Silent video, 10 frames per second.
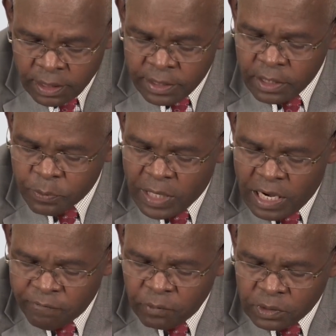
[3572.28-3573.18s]
Indeed, we
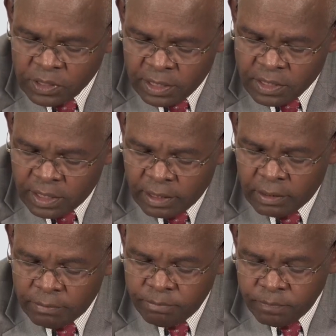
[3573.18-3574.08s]
have looked at
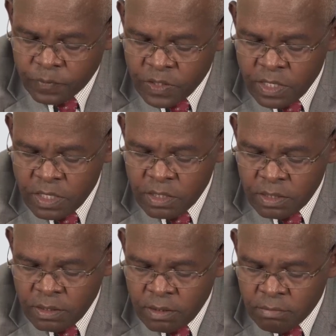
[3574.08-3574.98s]

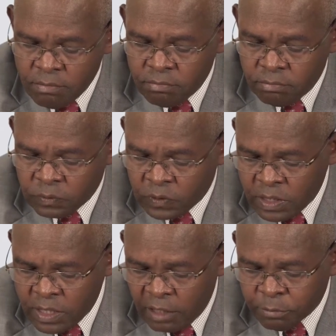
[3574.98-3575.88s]
the
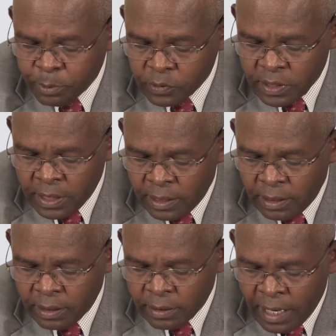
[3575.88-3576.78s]
output
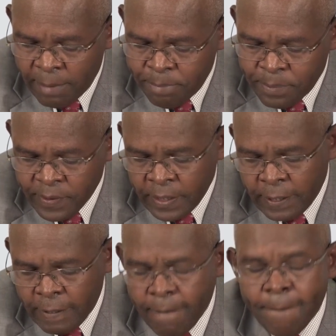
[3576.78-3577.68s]
gap,
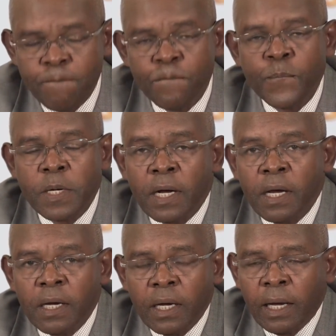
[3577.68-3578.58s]

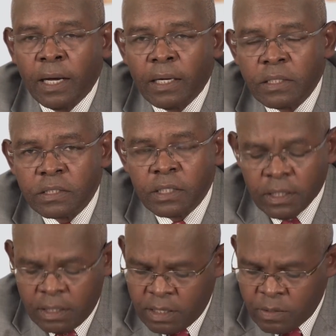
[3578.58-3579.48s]
and
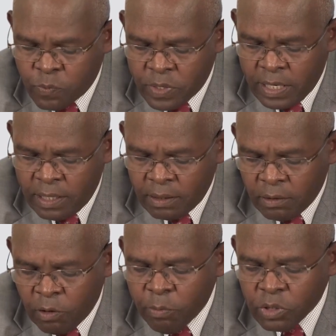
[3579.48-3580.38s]
we are
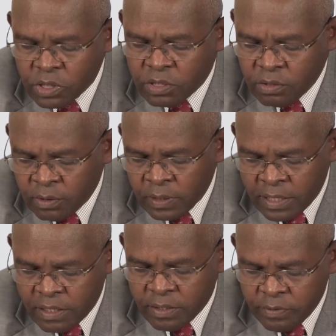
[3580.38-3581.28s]
almost,
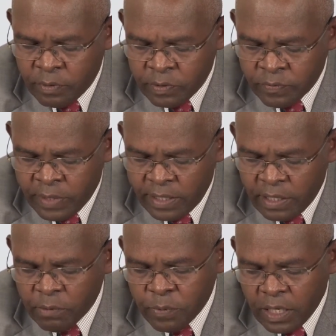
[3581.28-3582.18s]
I think right
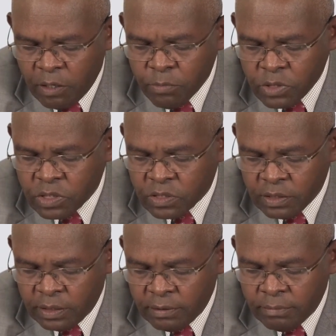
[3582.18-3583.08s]
now we are
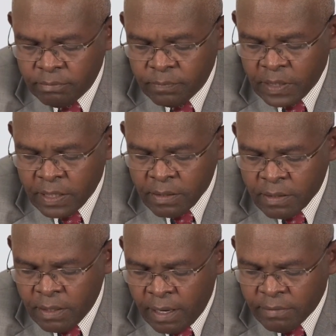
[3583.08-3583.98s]
almost
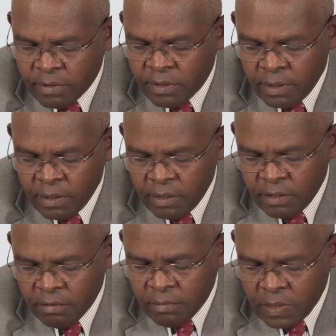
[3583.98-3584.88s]
at
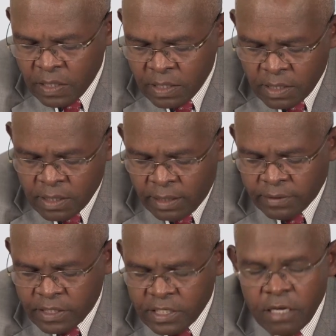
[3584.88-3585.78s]
the
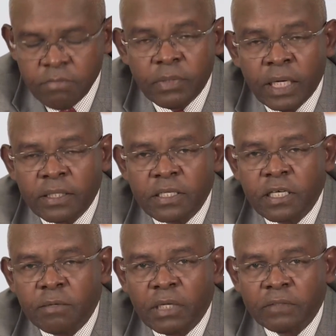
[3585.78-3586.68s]

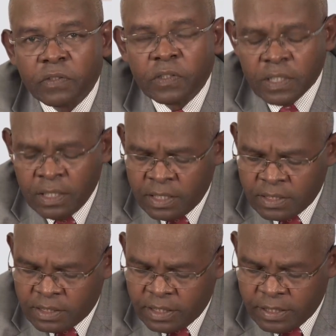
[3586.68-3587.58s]
same level
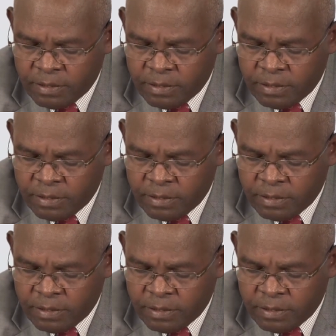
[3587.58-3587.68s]
as